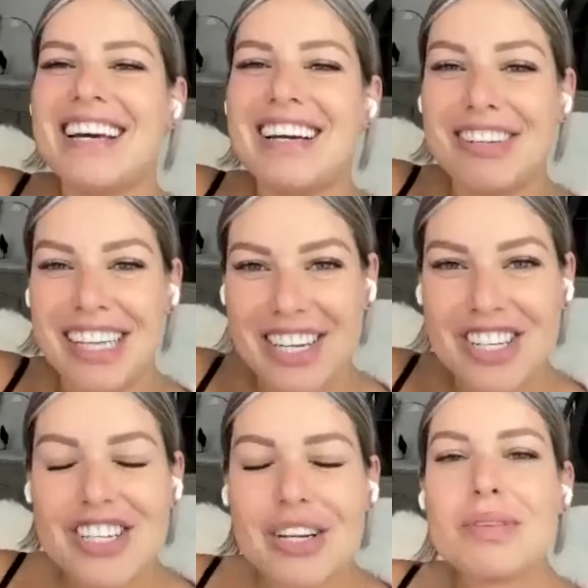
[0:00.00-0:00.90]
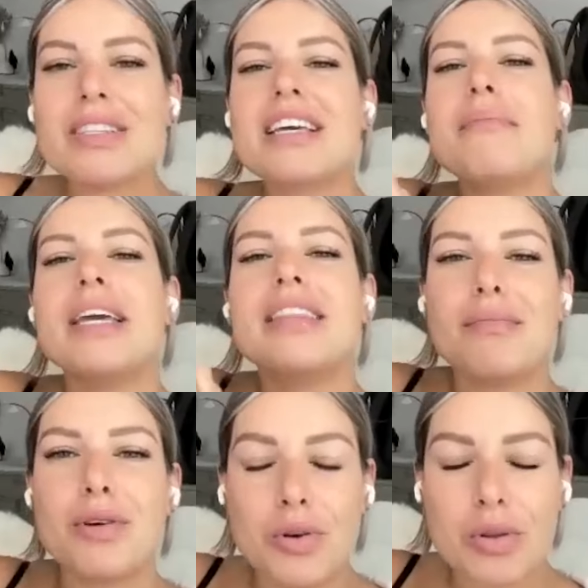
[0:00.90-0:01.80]
The relationship is going to make
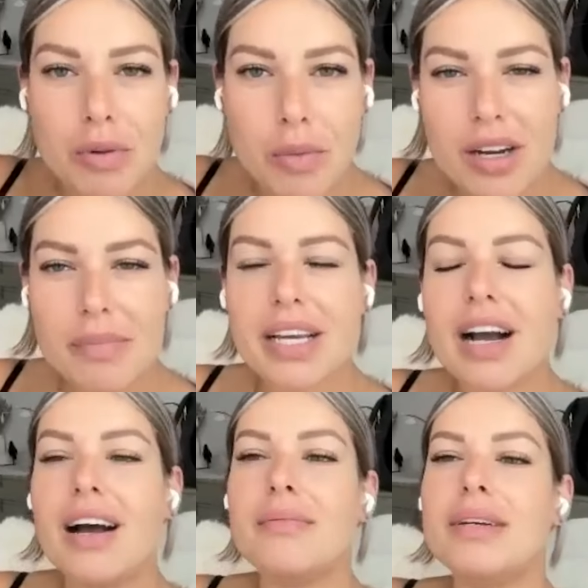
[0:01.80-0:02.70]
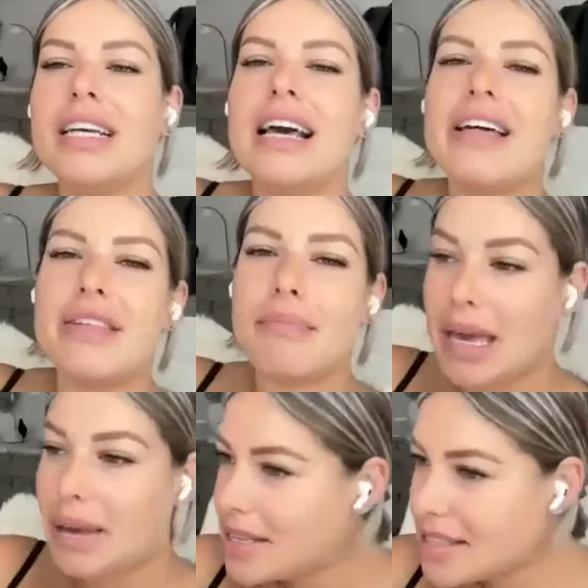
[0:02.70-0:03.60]
them who they want to become the
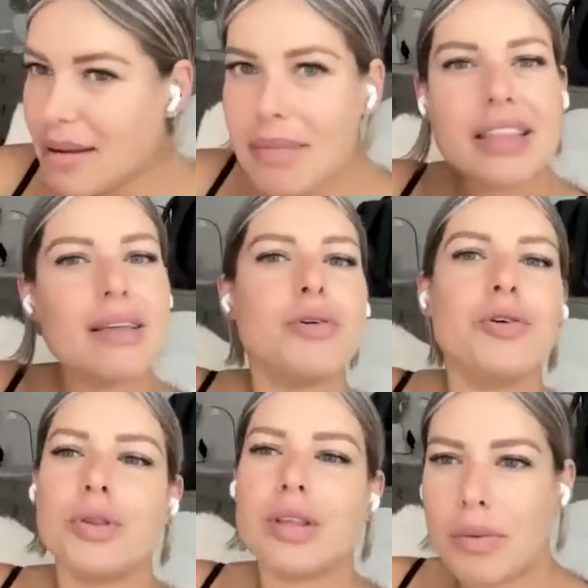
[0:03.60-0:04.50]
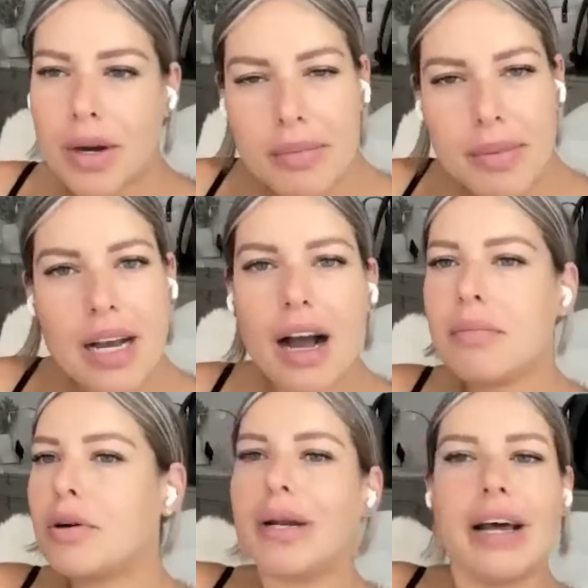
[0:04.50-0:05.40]
baby's going to make them who they want to
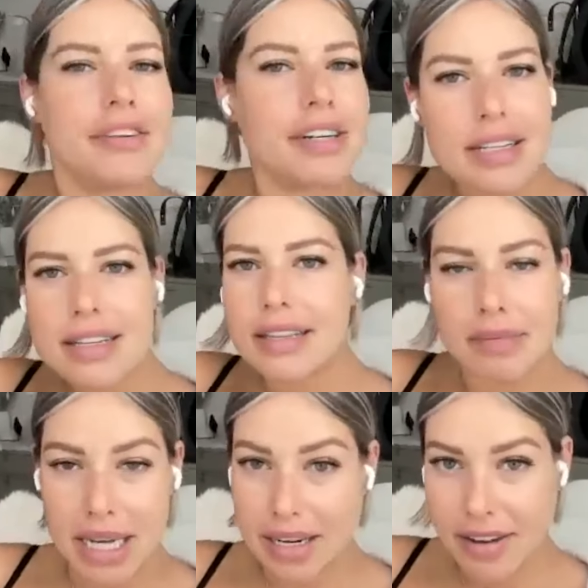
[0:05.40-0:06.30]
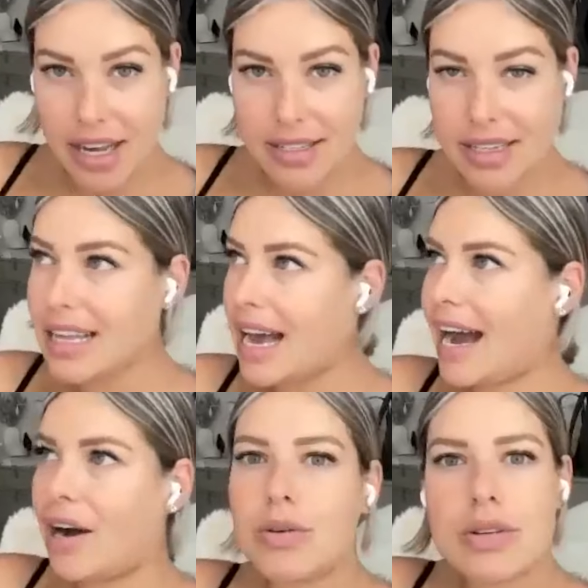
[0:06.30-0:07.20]
become or whatever it is that they're manifesting the
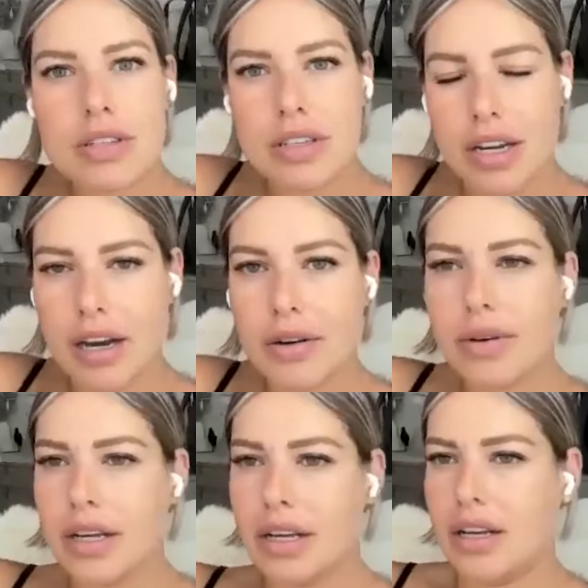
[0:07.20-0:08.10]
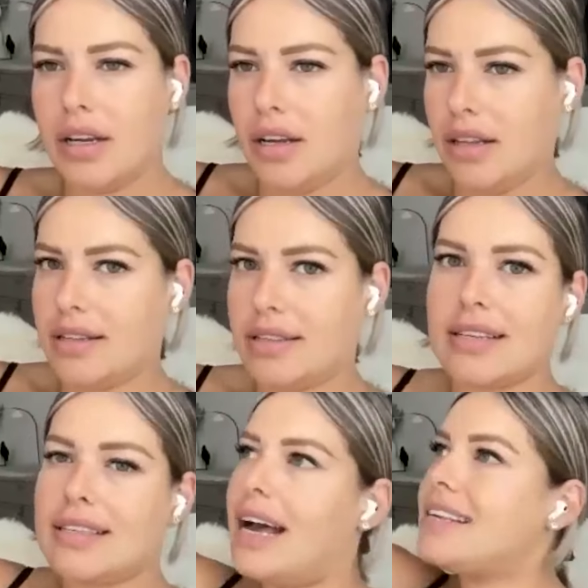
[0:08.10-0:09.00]
house you know the
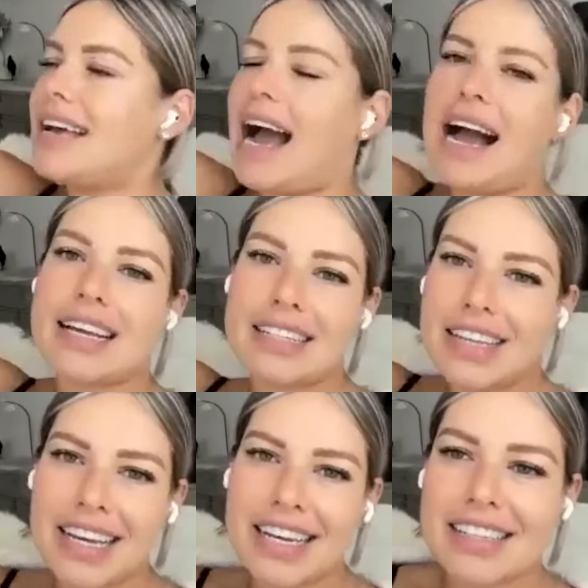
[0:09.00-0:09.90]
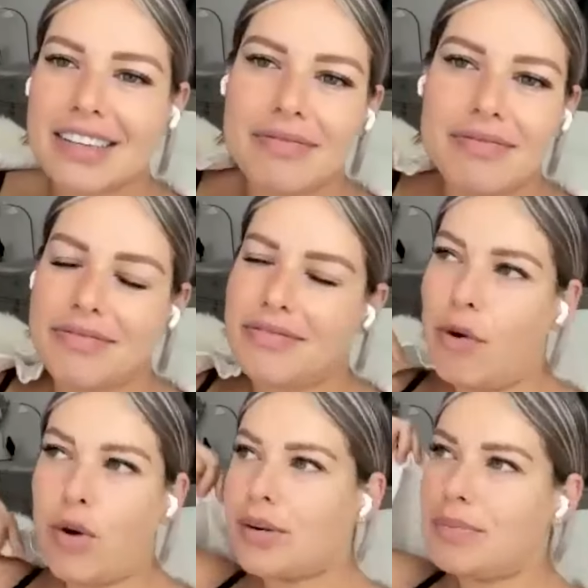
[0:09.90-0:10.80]
success the accolade the
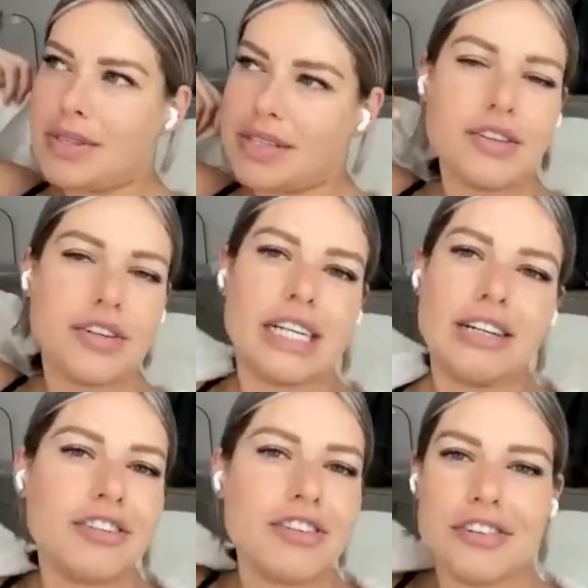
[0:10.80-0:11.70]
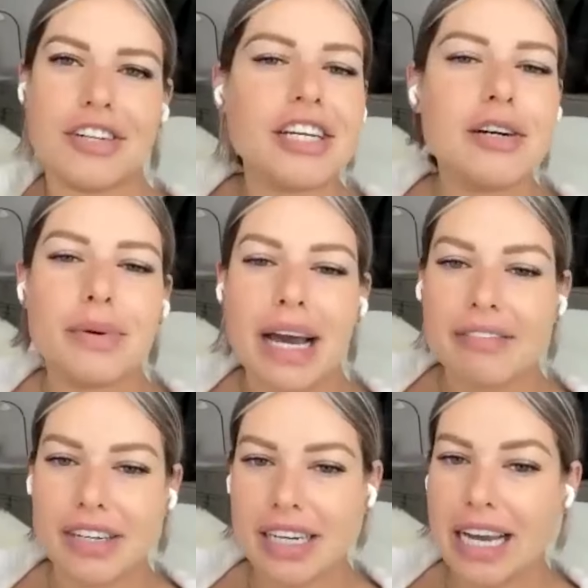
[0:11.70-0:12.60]
forbes 30 under 30 or
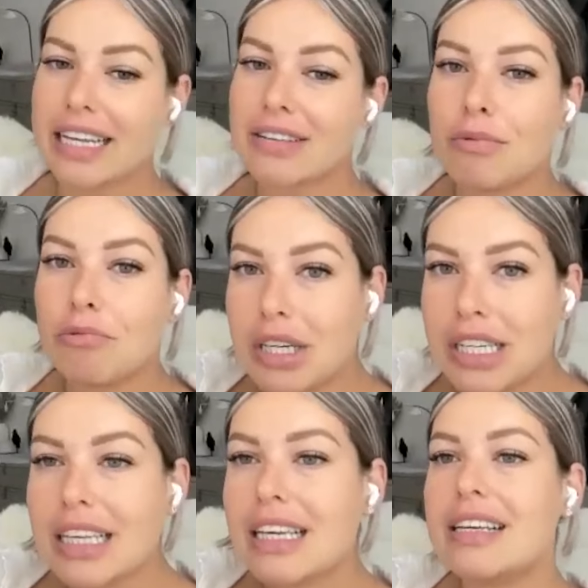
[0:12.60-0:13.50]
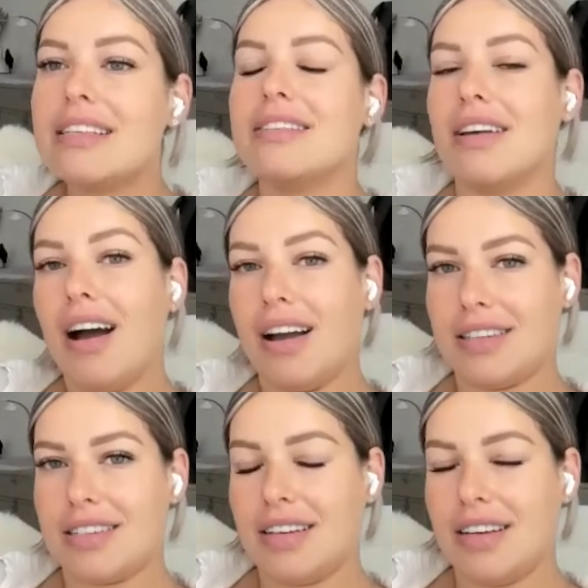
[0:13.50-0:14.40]
whatever and it really is
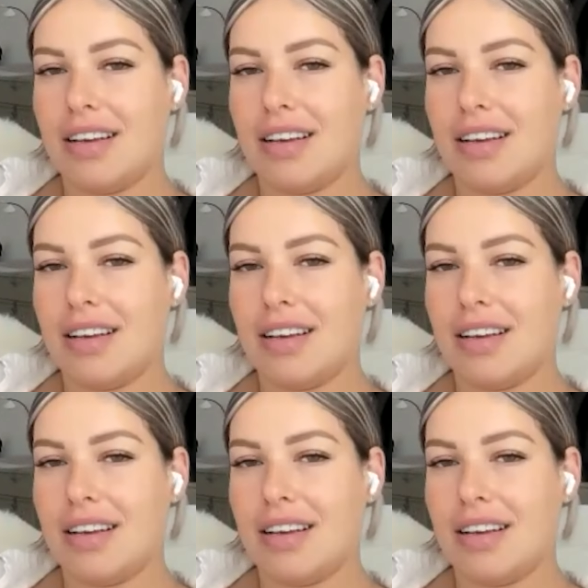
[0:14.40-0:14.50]
not